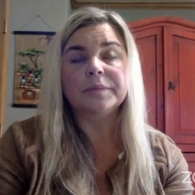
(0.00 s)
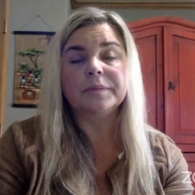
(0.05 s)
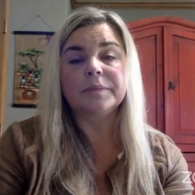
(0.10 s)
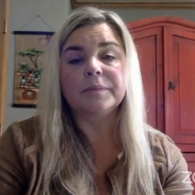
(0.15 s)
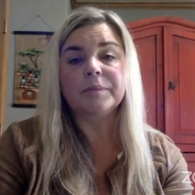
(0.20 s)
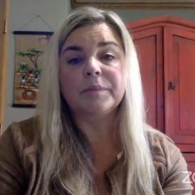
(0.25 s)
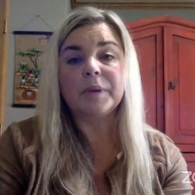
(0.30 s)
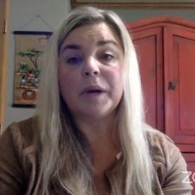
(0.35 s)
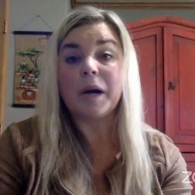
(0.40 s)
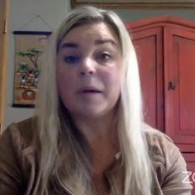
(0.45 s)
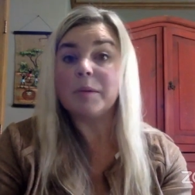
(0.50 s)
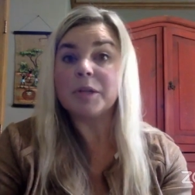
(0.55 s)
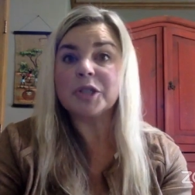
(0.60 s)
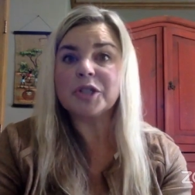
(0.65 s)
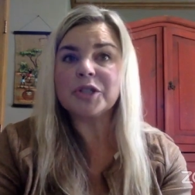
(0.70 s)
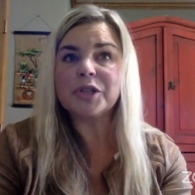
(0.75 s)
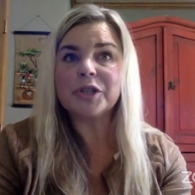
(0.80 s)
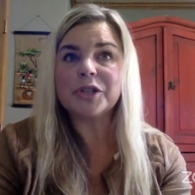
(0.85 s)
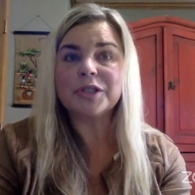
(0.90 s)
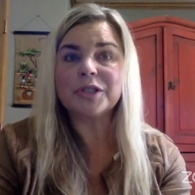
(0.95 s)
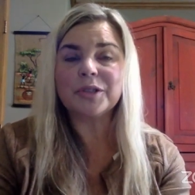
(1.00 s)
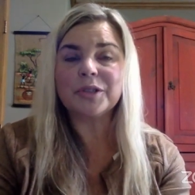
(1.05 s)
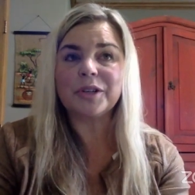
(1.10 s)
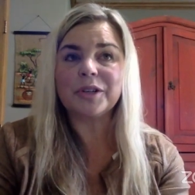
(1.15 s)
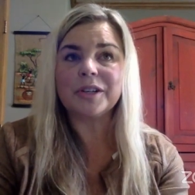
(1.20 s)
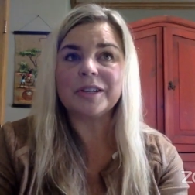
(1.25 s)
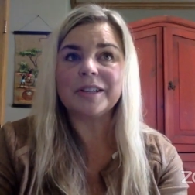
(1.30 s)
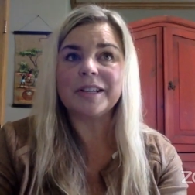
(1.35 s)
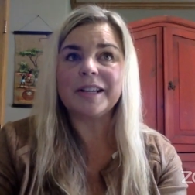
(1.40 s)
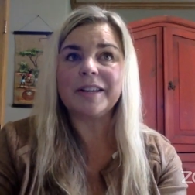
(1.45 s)
publishers
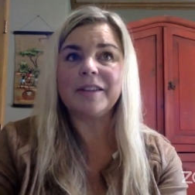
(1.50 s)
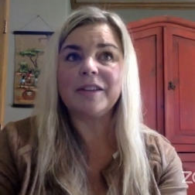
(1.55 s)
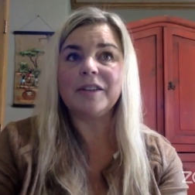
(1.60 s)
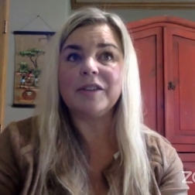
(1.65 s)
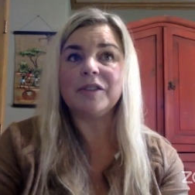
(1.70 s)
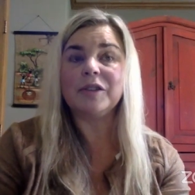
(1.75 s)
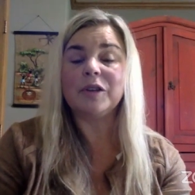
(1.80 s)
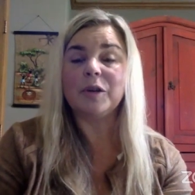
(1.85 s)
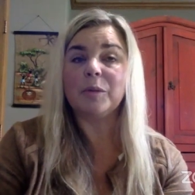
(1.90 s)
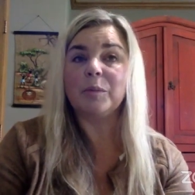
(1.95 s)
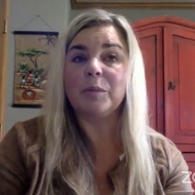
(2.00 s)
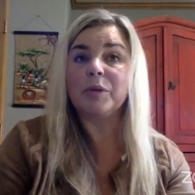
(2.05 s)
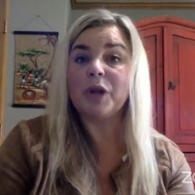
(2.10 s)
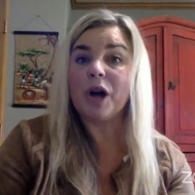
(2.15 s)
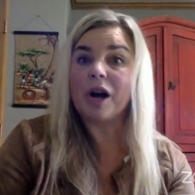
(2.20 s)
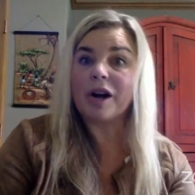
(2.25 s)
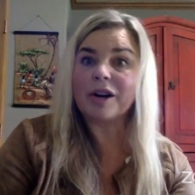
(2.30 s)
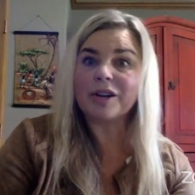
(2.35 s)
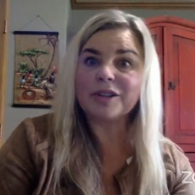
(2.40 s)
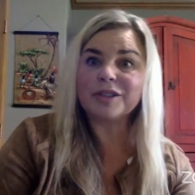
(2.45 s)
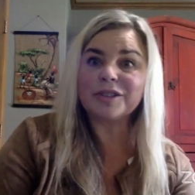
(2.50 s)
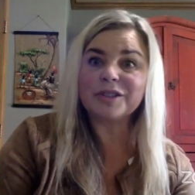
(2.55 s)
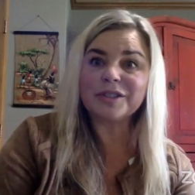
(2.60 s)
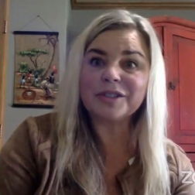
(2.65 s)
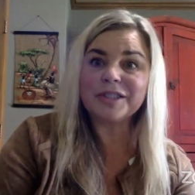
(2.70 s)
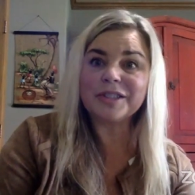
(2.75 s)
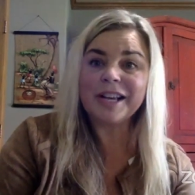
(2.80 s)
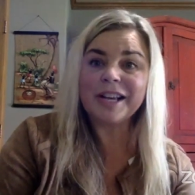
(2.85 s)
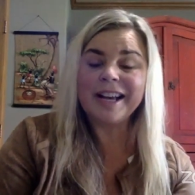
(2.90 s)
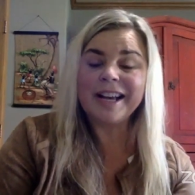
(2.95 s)
or,
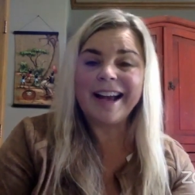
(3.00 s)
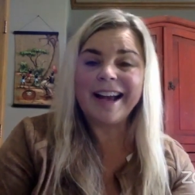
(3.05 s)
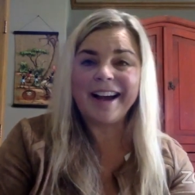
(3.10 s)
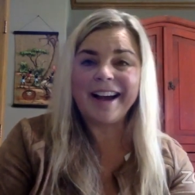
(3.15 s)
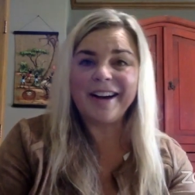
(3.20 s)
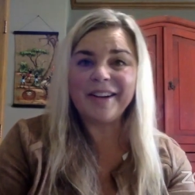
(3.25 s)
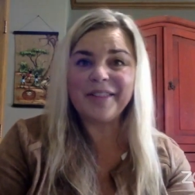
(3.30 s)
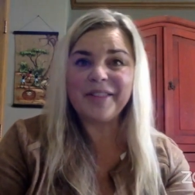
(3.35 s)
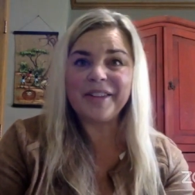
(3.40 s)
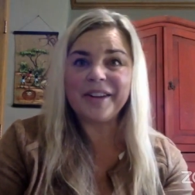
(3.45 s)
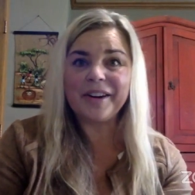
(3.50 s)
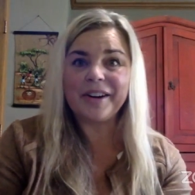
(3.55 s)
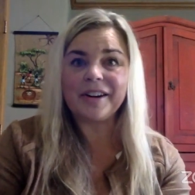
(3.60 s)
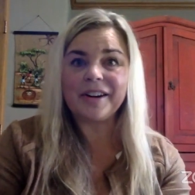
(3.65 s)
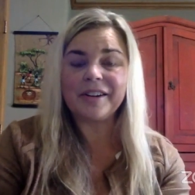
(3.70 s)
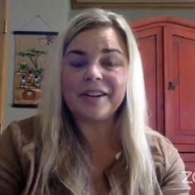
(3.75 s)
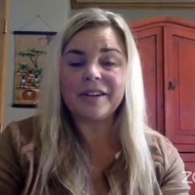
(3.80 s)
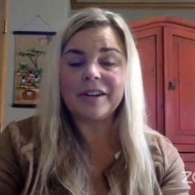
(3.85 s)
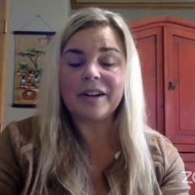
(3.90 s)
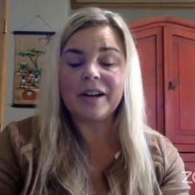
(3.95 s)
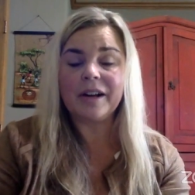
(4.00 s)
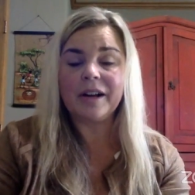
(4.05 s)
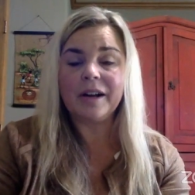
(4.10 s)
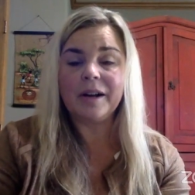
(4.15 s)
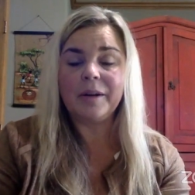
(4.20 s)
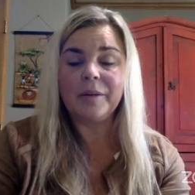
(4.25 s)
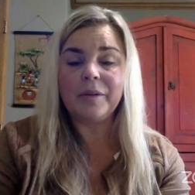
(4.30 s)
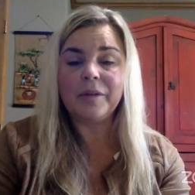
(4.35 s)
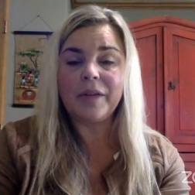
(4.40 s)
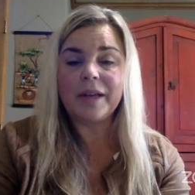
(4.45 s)
bloggers out there.
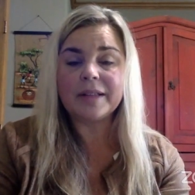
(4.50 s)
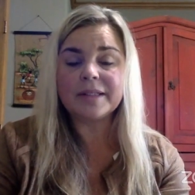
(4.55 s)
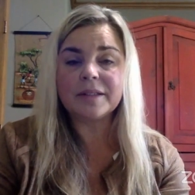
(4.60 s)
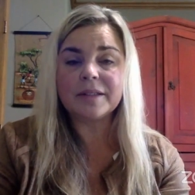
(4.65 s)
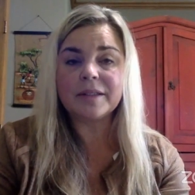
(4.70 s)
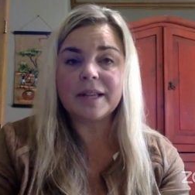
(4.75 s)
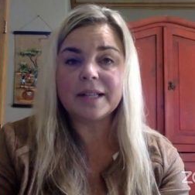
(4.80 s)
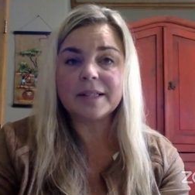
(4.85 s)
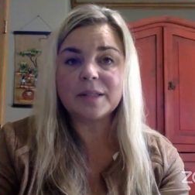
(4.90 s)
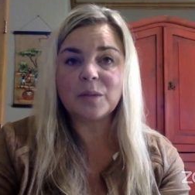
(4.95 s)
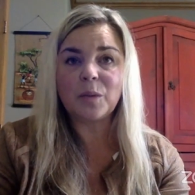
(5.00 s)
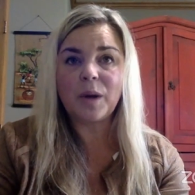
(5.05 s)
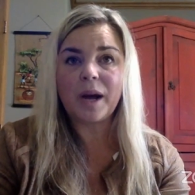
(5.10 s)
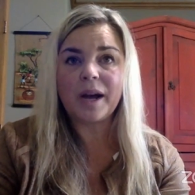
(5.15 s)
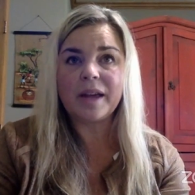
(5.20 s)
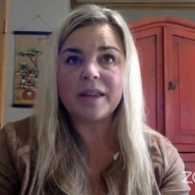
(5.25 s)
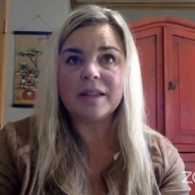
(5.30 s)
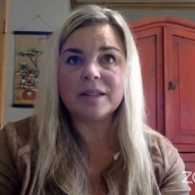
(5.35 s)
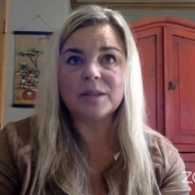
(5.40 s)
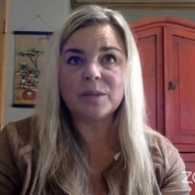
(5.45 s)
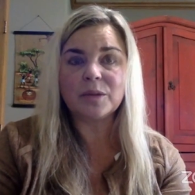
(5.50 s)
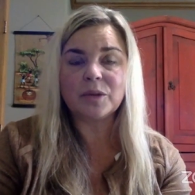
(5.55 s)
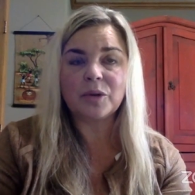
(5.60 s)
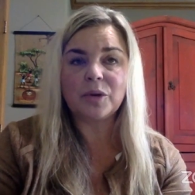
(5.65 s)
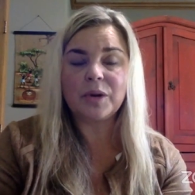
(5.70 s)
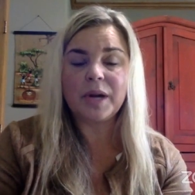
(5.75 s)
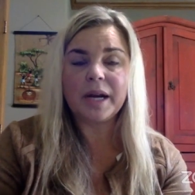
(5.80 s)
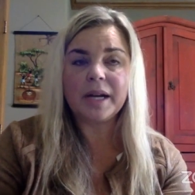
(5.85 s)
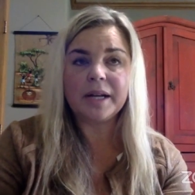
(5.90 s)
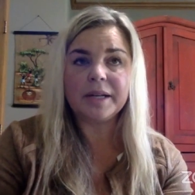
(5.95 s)
That's why this was
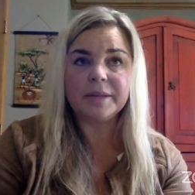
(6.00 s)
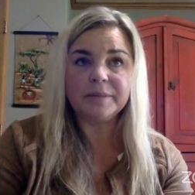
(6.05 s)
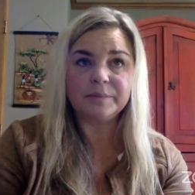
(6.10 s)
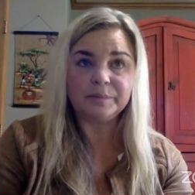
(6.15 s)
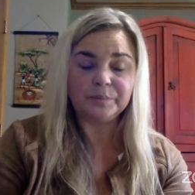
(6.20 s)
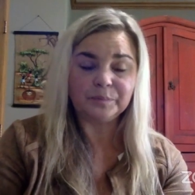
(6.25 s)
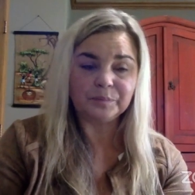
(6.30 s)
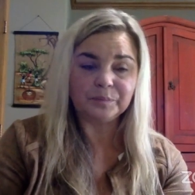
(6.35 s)
created,